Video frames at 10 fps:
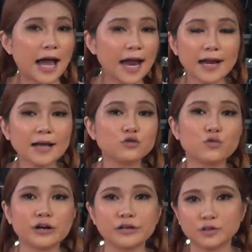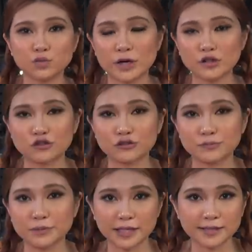I like to wear a
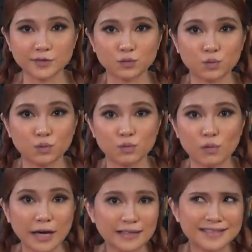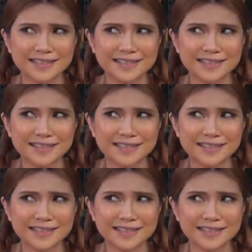sweatshirt because why